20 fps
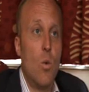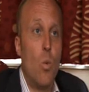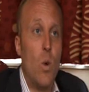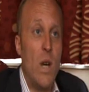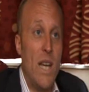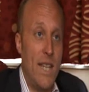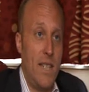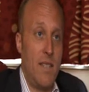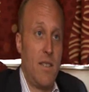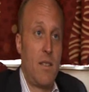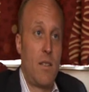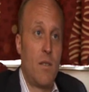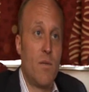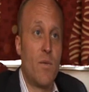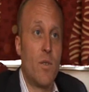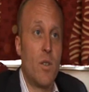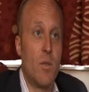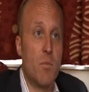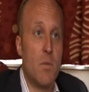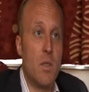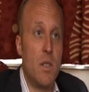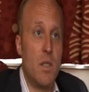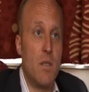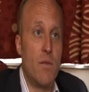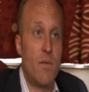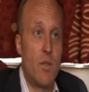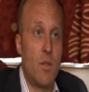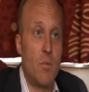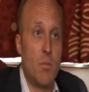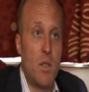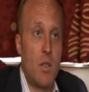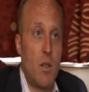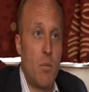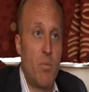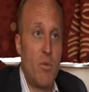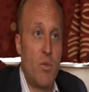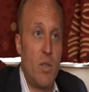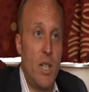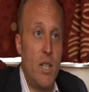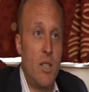waste from the
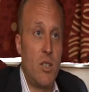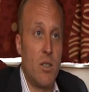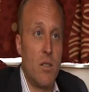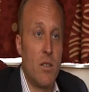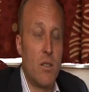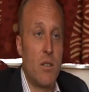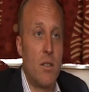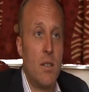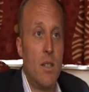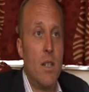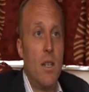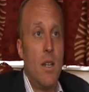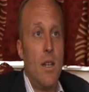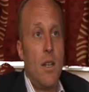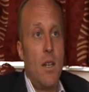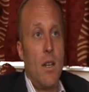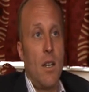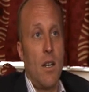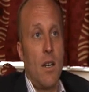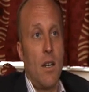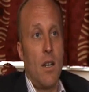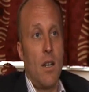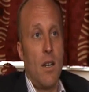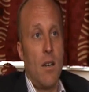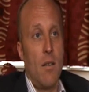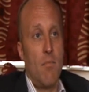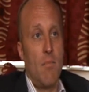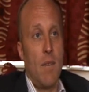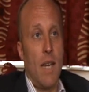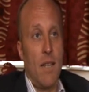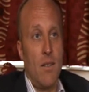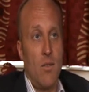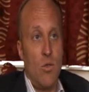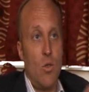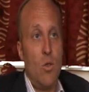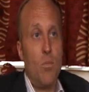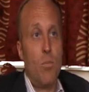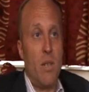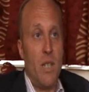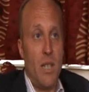operations and
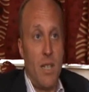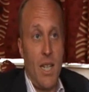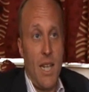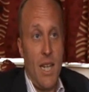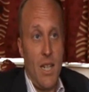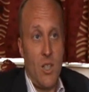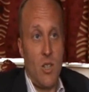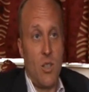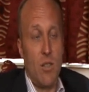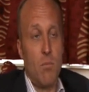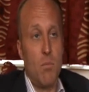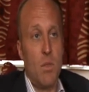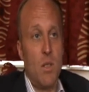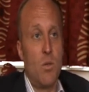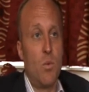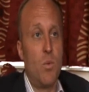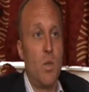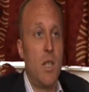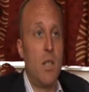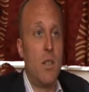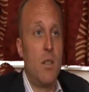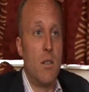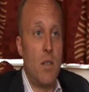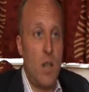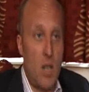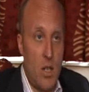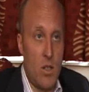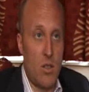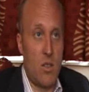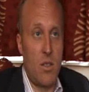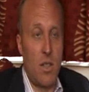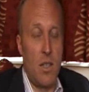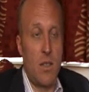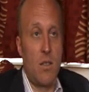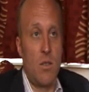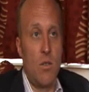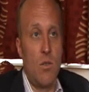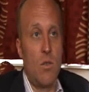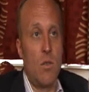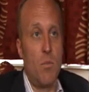duplication between us as
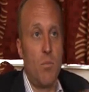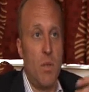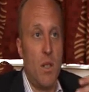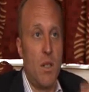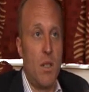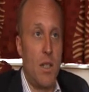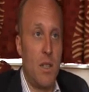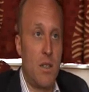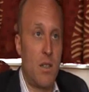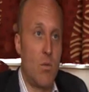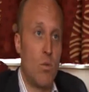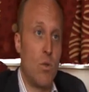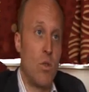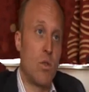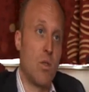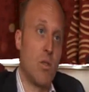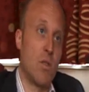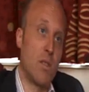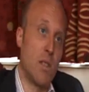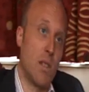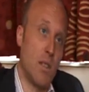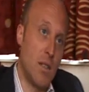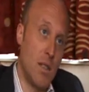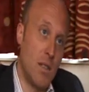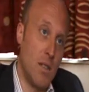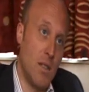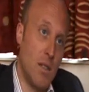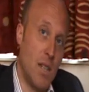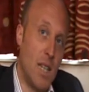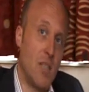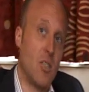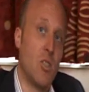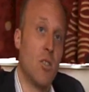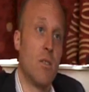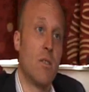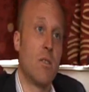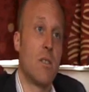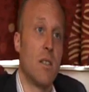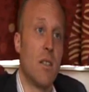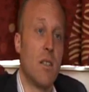a European headquarters and then the
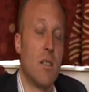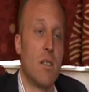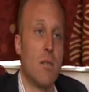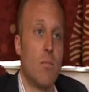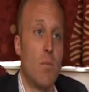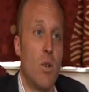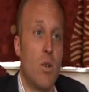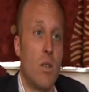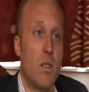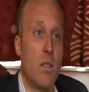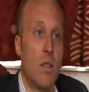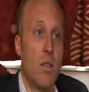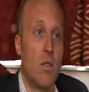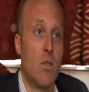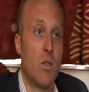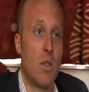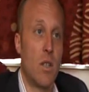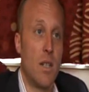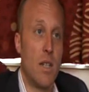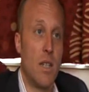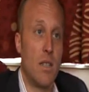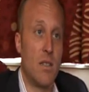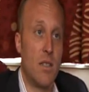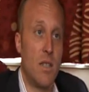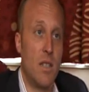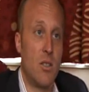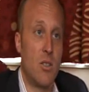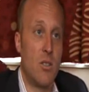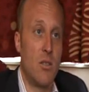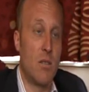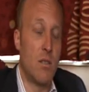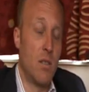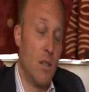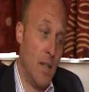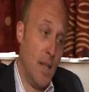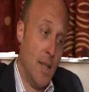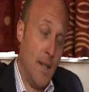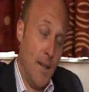national sales and marketing organizations